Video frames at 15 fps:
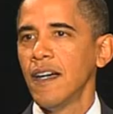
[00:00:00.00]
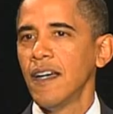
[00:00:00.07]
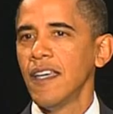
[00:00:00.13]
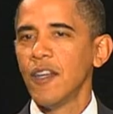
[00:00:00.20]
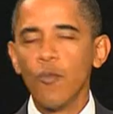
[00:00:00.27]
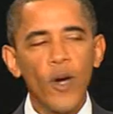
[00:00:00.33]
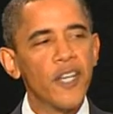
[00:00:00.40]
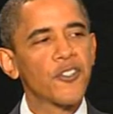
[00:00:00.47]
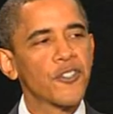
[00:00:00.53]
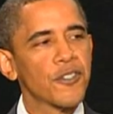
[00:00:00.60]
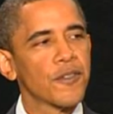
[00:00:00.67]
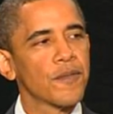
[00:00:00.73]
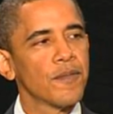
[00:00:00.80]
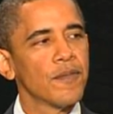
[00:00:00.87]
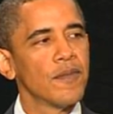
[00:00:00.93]
in
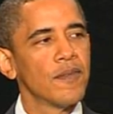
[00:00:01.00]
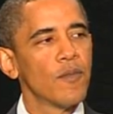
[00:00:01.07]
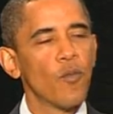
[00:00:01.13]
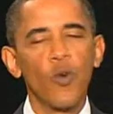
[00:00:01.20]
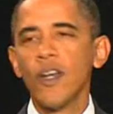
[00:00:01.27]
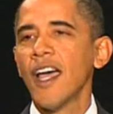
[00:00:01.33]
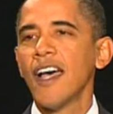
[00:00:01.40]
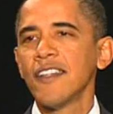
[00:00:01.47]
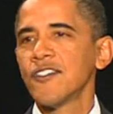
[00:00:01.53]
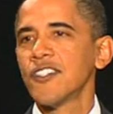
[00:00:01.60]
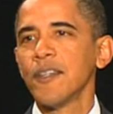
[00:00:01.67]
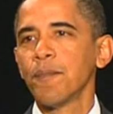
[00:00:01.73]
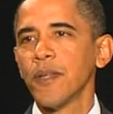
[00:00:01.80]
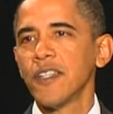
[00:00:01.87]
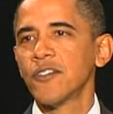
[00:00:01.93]
which we're not
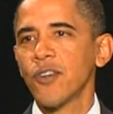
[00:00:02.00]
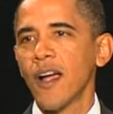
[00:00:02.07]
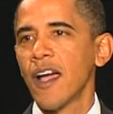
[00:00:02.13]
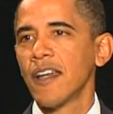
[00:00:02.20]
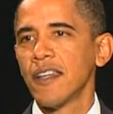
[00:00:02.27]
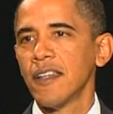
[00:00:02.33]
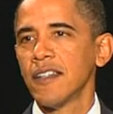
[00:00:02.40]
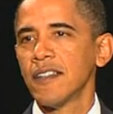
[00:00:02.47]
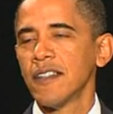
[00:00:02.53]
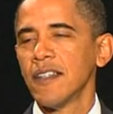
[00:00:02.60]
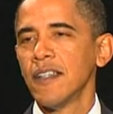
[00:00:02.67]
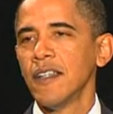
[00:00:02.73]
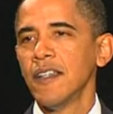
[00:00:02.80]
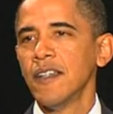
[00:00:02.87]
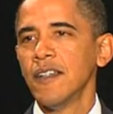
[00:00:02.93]
simply trying to
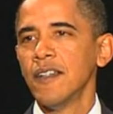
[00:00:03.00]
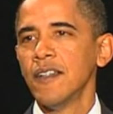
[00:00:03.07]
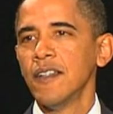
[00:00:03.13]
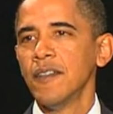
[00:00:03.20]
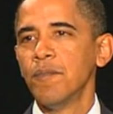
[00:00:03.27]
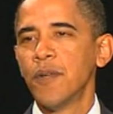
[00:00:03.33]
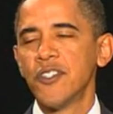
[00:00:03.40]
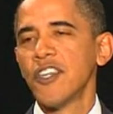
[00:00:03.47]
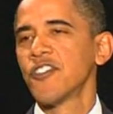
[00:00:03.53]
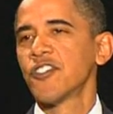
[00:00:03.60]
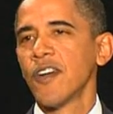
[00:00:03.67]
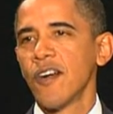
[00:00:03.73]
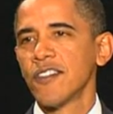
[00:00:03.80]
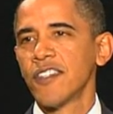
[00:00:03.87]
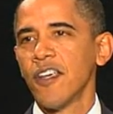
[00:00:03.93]

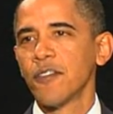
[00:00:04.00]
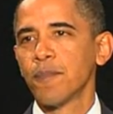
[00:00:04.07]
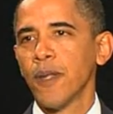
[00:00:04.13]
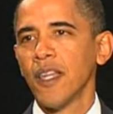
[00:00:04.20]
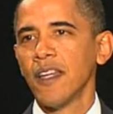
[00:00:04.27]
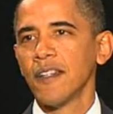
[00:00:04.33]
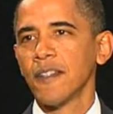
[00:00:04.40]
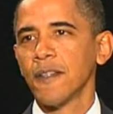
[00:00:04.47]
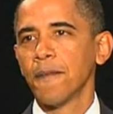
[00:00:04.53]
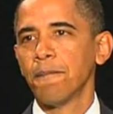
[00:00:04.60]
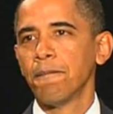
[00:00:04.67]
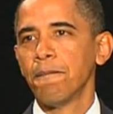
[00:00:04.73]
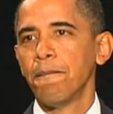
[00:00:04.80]
position ourselves politically.